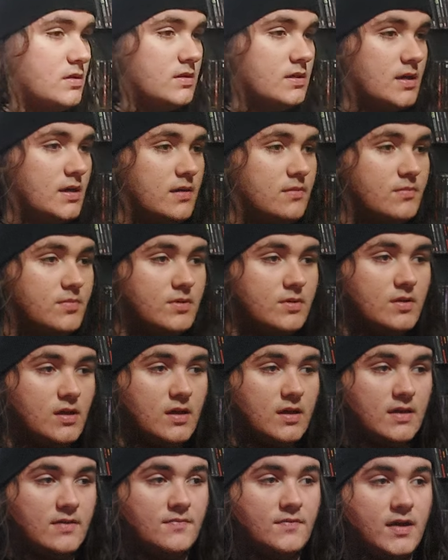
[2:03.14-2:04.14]
Yeah, but
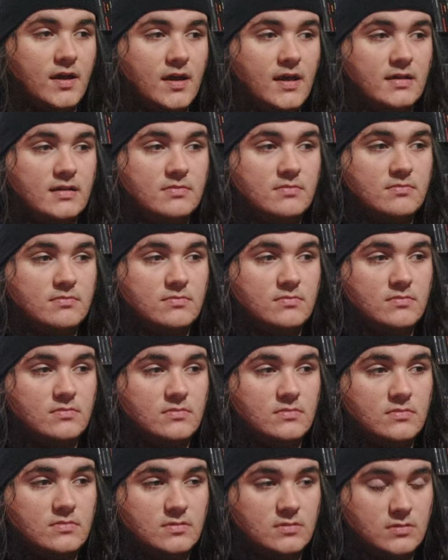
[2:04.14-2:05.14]
like if I had to,
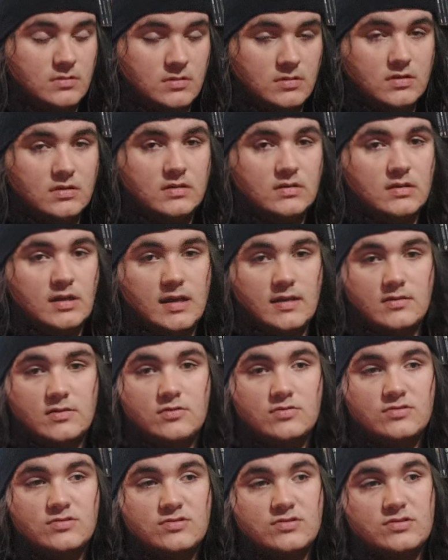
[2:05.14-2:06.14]
yeah,
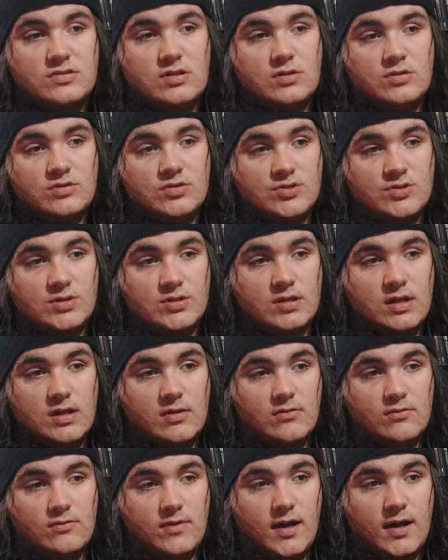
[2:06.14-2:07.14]
those those three like
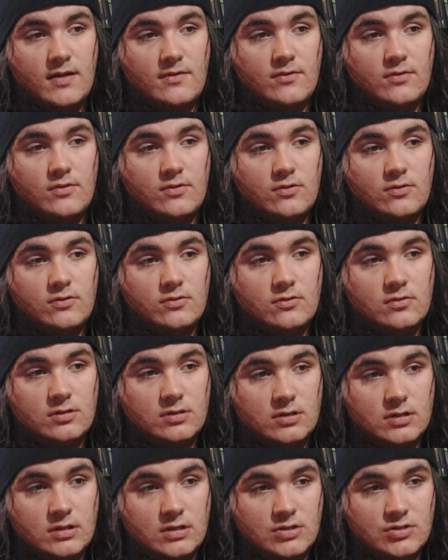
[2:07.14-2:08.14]
rival
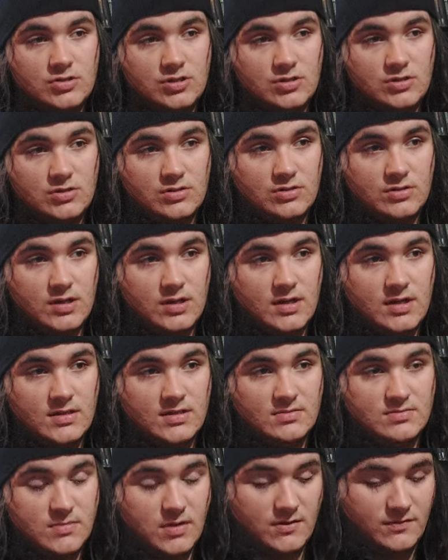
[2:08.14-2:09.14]
each other
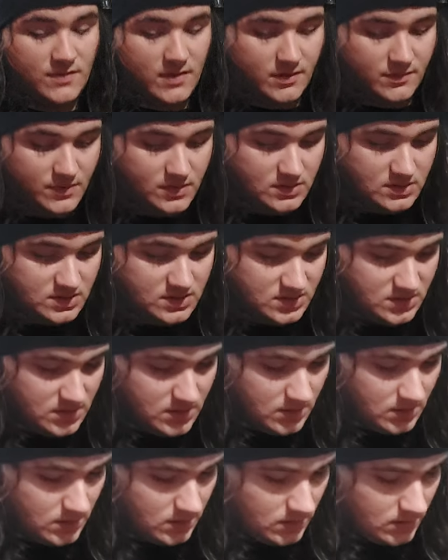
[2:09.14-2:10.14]
as my favorites.
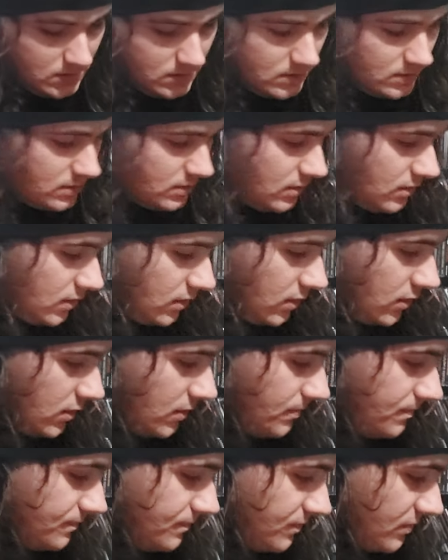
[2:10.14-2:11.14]

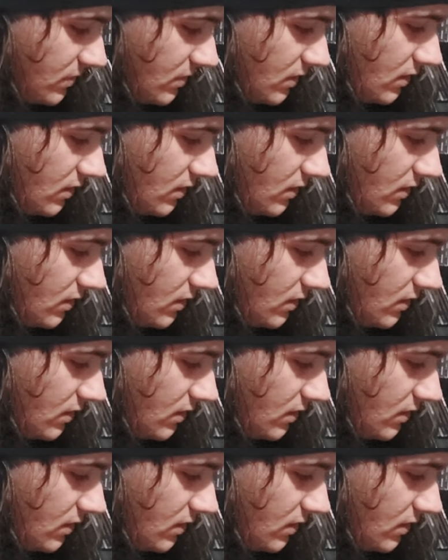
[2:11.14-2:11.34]
Um.